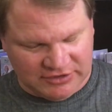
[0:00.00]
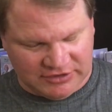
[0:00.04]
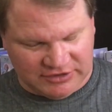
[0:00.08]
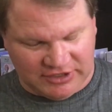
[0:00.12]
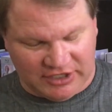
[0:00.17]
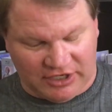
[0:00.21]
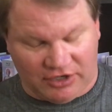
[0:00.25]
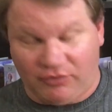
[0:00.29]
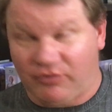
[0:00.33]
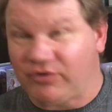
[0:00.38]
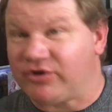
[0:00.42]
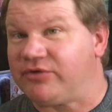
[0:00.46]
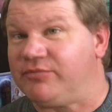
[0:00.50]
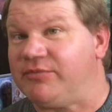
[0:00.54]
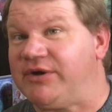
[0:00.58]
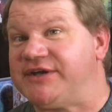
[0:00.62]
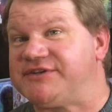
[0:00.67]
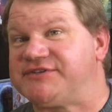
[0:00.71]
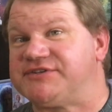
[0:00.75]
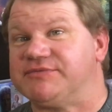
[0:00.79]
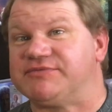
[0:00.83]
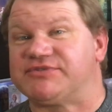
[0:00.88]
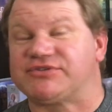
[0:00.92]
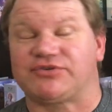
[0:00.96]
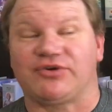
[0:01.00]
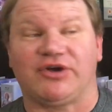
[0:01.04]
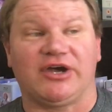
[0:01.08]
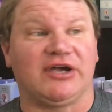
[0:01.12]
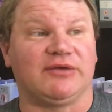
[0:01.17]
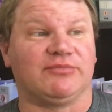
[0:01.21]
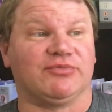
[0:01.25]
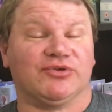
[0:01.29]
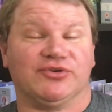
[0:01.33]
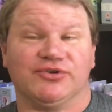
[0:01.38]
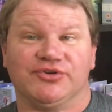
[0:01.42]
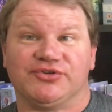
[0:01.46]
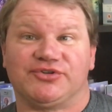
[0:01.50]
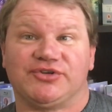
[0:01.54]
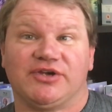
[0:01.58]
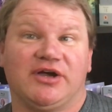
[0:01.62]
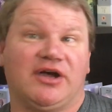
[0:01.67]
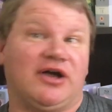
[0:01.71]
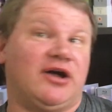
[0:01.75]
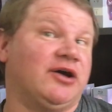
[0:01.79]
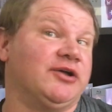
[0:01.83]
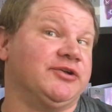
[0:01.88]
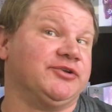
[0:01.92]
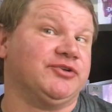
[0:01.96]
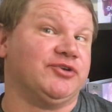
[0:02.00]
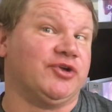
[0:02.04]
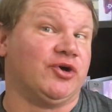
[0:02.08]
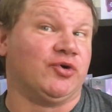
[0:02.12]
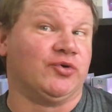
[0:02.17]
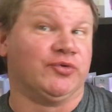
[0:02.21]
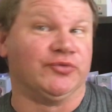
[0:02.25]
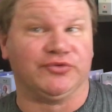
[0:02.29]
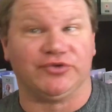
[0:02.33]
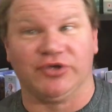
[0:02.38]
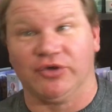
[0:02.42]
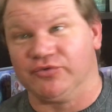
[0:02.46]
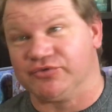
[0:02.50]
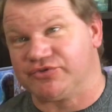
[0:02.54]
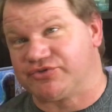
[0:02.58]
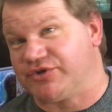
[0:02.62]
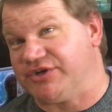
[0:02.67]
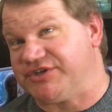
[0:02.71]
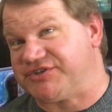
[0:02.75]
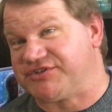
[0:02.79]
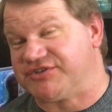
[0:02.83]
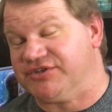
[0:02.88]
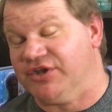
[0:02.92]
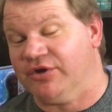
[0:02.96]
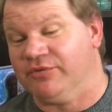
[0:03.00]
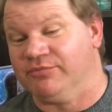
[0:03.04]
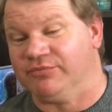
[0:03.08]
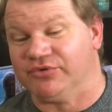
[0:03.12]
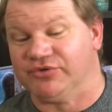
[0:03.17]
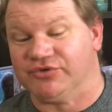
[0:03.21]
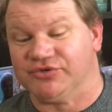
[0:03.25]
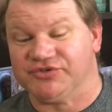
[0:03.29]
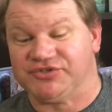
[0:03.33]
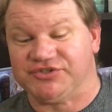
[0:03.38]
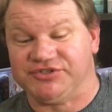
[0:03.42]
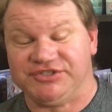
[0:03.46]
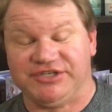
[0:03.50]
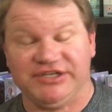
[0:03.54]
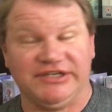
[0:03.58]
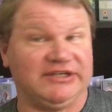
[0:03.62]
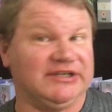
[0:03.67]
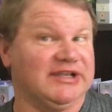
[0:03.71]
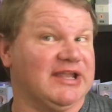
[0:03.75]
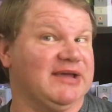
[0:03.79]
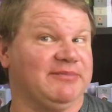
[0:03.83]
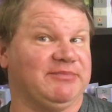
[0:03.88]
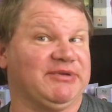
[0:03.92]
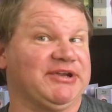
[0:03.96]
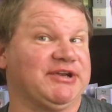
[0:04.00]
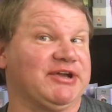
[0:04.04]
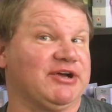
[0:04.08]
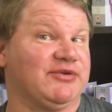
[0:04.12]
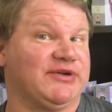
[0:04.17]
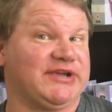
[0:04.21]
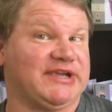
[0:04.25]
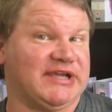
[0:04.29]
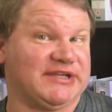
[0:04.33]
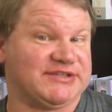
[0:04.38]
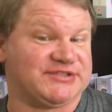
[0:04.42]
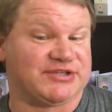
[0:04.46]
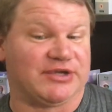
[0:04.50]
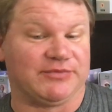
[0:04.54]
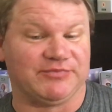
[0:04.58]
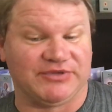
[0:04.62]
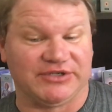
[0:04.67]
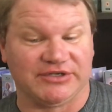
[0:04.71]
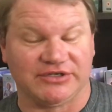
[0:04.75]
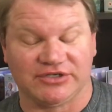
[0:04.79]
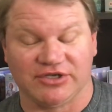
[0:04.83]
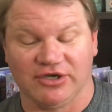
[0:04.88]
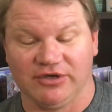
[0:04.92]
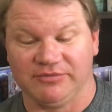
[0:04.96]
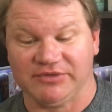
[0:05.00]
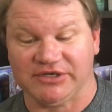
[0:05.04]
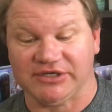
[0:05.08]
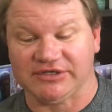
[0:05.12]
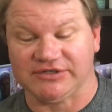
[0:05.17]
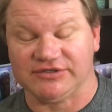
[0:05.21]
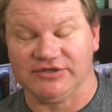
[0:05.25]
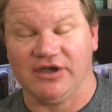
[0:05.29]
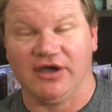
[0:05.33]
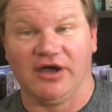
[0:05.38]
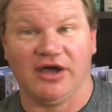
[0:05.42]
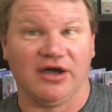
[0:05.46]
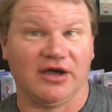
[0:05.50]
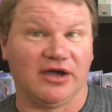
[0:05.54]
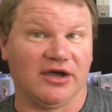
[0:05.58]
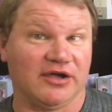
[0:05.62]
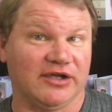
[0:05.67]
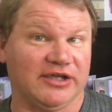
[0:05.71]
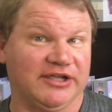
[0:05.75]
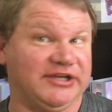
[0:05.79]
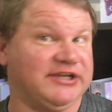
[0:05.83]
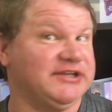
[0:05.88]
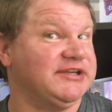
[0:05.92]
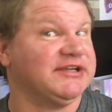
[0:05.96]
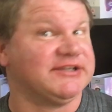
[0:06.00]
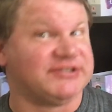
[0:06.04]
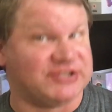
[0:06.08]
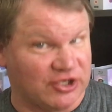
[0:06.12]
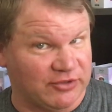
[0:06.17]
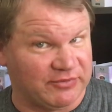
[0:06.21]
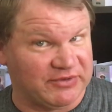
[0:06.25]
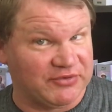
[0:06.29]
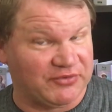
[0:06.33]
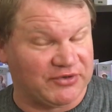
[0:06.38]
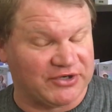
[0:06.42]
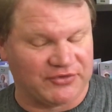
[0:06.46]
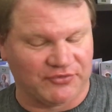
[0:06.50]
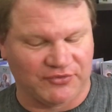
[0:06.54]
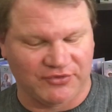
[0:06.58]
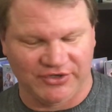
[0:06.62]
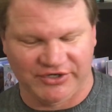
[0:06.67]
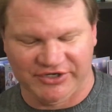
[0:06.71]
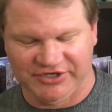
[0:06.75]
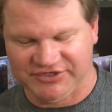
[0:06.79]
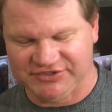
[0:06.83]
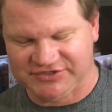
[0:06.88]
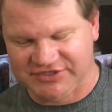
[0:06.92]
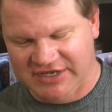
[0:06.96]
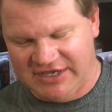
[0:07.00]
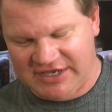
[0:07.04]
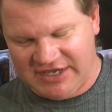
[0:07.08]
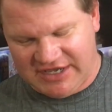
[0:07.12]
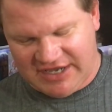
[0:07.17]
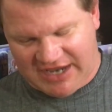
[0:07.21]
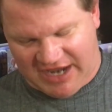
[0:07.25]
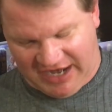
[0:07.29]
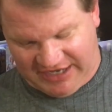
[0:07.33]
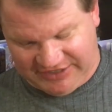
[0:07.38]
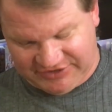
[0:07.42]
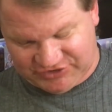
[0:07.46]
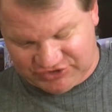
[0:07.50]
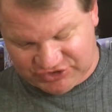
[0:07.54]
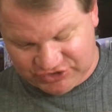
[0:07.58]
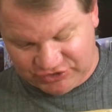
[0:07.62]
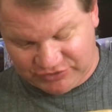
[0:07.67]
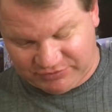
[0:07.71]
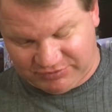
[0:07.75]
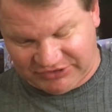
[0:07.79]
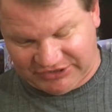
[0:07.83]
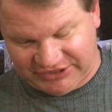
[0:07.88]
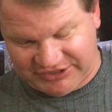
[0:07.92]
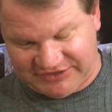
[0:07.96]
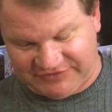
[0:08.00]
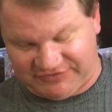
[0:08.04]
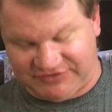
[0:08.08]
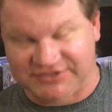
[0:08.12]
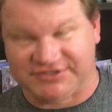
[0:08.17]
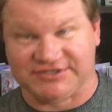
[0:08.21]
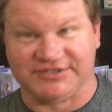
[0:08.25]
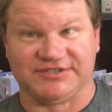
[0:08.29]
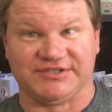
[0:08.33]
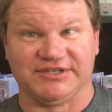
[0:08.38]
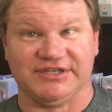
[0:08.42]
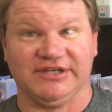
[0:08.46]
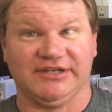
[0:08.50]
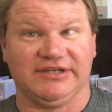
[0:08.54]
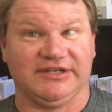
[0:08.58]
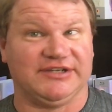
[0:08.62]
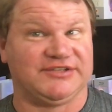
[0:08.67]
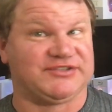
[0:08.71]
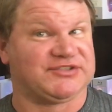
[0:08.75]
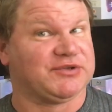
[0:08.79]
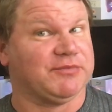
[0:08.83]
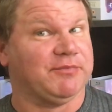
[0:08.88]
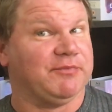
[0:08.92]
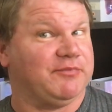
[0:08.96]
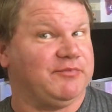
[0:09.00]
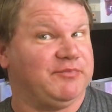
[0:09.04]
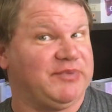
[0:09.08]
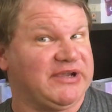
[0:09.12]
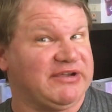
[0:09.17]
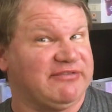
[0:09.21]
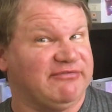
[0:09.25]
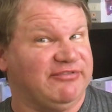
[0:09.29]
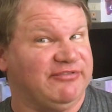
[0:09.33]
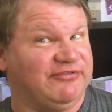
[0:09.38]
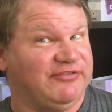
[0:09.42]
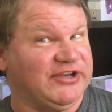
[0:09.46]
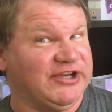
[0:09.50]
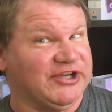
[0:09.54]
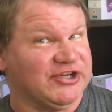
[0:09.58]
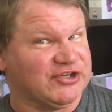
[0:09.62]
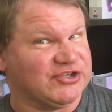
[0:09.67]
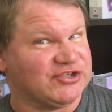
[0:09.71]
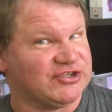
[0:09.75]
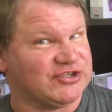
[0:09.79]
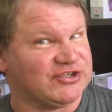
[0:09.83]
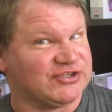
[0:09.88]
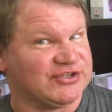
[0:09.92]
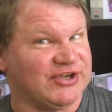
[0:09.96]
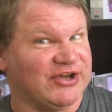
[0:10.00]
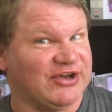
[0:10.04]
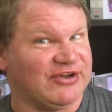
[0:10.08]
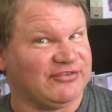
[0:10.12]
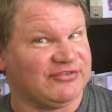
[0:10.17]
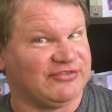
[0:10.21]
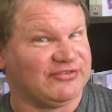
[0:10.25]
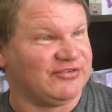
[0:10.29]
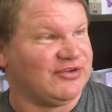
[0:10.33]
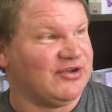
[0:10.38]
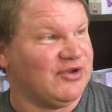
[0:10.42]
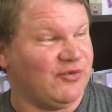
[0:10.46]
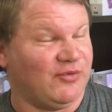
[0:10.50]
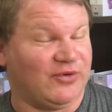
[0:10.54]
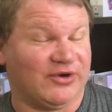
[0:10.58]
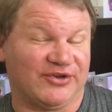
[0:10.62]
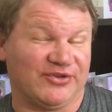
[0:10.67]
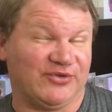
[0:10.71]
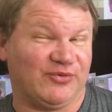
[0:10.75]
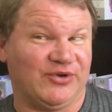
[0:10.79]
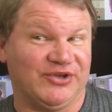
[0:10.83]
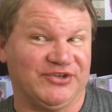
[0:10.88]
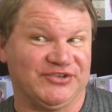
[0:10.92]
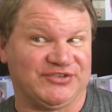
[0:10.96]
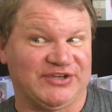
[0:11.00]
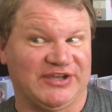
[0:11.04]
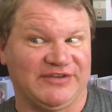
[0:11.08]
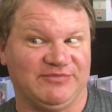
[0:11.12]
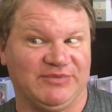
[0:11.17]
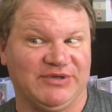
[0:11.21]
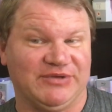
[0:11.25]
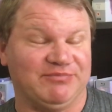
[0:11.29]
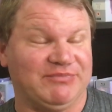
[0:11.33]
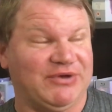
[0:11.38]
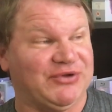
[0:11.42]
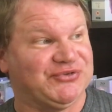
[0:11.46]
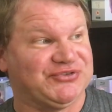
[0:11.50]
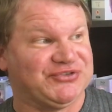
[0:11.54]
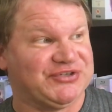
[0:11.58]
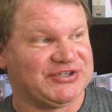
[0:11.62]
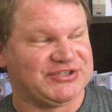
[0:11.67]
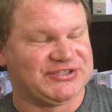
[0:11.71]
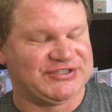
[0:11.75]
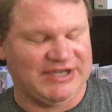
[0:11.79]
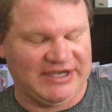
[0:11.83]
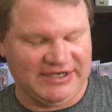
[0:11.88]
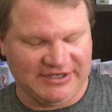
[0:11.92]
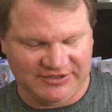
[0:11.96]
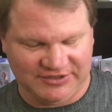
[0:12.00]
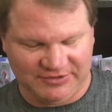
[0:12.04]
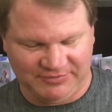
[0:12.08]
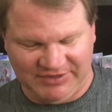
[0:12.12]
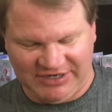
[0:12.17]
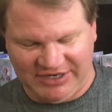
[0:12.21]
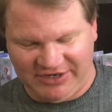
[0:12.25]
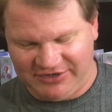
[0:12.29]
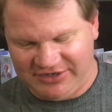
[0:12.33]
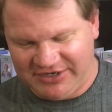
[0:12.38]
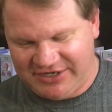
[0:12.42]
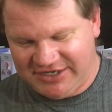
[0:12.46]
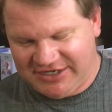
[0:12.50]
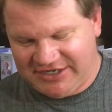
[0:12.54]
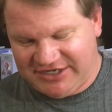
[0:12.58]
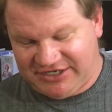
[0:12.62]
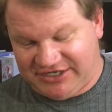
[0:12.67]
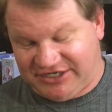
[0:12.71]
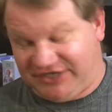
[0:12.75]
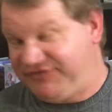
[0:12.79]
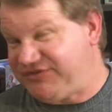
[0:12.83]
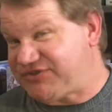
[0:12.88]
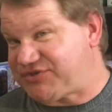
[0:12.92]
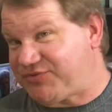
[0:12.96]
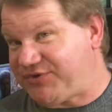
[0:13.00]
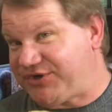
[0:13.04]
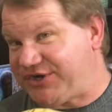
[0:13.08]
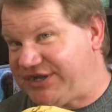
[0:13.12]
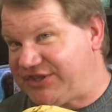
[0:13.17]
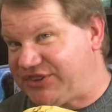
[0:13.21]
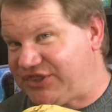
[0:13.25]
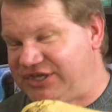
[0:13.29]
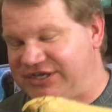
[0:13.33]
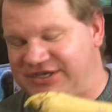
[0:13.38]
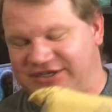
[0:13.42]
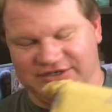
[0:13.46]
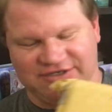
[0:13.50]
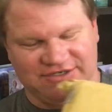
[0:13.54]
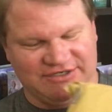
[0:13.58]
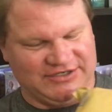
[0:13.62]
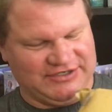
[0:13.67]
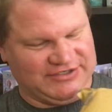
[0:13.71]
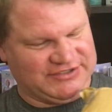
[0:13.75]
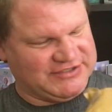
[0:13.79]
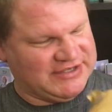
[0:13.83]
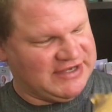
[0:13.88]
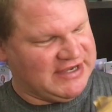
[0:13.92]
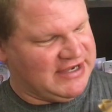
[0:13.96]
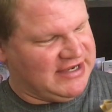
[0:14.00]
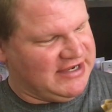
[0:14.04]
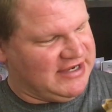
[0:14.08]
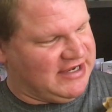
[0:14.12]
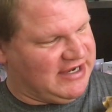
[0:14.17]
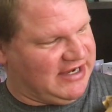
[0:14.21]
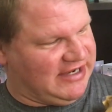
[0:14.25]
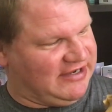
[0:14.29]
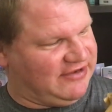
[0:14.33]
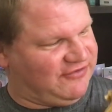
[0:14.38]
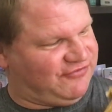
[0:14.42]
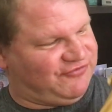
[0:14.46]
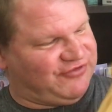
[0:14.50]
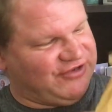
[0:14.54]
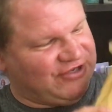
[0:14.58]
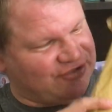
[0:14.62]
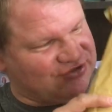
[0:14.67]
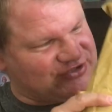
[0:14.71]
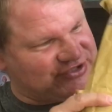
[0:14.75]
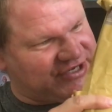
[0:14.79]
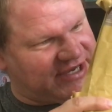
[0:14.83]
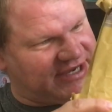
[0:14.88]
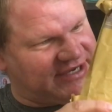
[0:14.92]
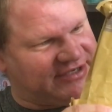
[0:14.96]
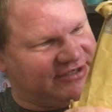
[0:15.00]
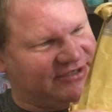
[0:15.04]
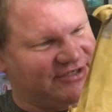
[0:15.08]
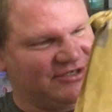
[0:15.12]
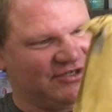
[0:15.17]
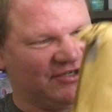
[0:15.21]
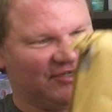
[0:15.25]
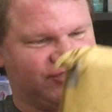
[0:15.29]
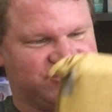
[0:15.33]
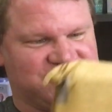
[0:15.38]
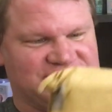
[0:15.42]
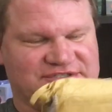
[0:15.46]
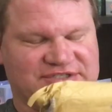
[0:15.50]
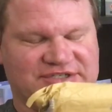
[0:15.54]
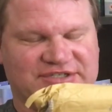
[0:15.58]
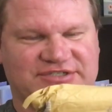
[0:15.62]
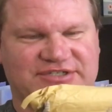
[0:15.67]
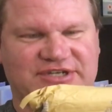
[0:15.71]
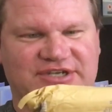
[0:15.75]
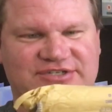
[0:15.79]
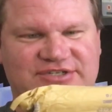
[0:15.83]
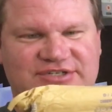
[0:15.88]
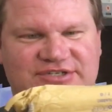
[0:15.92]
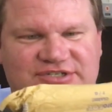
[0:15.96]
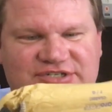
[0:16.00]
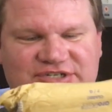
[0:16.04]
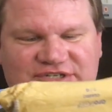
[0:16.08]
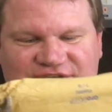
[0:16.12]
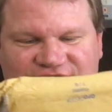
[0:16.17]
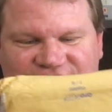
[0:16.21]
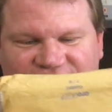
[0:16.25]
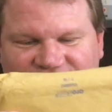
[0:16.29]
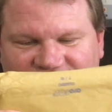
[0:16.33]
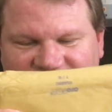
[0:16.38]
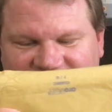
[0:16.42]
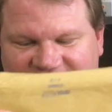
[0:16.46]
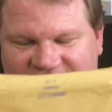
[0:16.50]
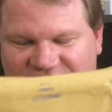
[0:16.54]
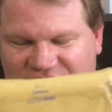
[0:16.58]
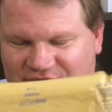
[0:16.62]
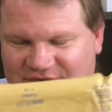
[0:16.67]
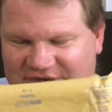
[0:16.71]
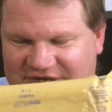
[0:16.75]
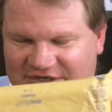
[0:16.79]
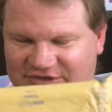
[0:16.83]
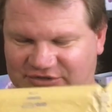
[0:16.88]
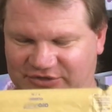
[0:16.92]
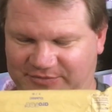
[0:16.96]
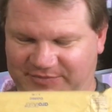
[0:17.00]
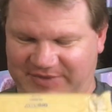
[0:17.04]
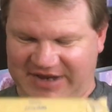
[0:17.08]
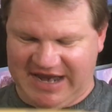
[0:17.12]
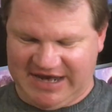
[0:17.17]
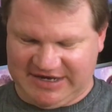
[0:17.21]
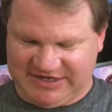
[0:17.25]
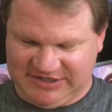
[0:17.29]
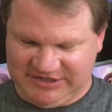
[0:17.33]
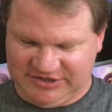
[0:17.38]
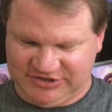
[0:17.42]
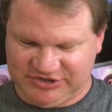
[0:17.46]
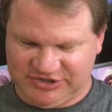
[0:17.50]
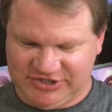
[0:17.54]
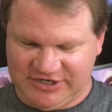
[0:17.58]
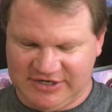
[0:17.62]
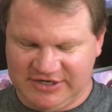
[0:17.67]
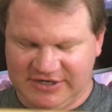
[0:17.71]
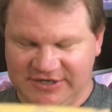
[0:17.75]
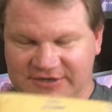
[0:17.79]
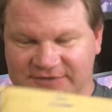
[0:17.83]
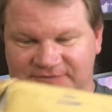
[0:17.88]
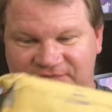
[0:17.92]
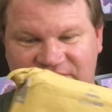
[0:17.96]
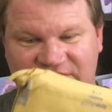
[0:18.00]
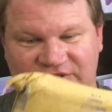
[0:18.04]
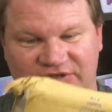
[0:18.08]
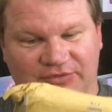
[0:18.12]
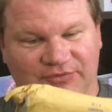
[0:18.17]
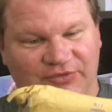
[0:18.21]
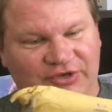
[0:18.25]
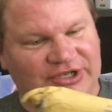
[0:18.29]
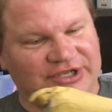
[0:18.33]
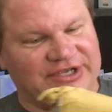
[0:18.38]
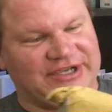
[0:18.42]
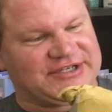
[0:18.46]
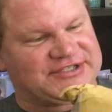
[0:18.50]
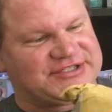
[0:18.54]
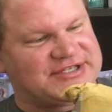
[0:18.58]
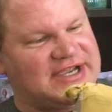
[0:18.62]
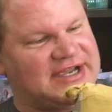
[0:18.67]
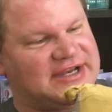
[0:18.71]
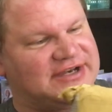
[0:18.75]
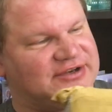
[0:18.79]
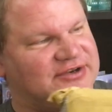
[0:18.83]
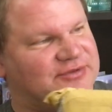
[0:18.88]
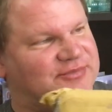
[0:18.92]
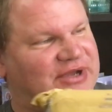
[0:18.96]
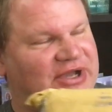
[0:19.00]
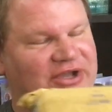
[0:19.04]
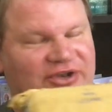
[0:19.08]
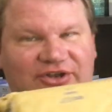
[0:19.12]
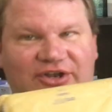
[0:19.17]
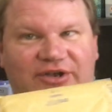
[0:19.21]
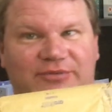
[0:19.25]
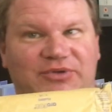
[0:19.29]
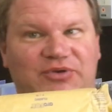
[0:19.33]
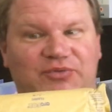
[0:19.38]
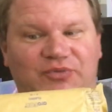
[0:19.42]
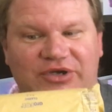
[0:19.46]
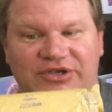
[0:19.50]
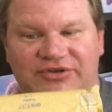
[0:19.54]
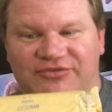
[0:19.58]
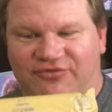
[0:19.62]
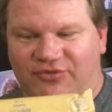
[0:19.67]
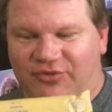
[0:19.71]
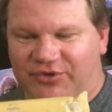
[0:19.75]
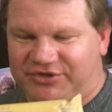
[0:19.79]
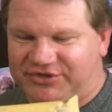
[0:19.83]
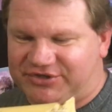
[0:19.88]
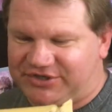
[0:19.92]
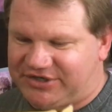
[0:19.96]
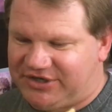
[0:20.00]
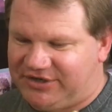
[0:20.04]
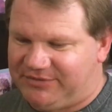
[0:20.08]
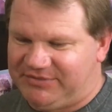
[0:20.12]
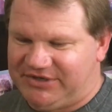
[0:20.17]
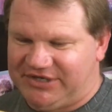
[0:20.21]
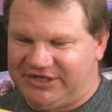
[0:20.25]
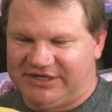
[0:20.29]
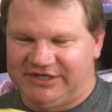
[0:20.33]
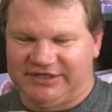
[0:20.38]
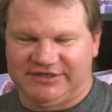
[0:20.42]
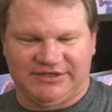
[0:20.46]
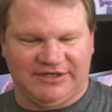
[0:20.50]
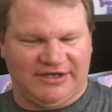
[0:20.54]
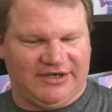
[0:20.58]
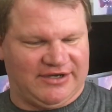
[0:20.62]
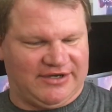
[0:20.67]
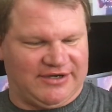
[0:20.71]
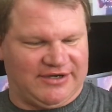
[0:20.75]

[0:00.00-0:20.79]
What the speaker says: Now, one of my subscribers, unknown don't trust numbers, did let me know he had something coming, and he did tell me what it was. I do believe this is it. It's some big finish stuff. One of the ones I've been most excited about, if it's what I think it is. And it feels like it is, because this doesn't just feel like a regular package. So I'm really excited about it. I've been waiting for it to come in.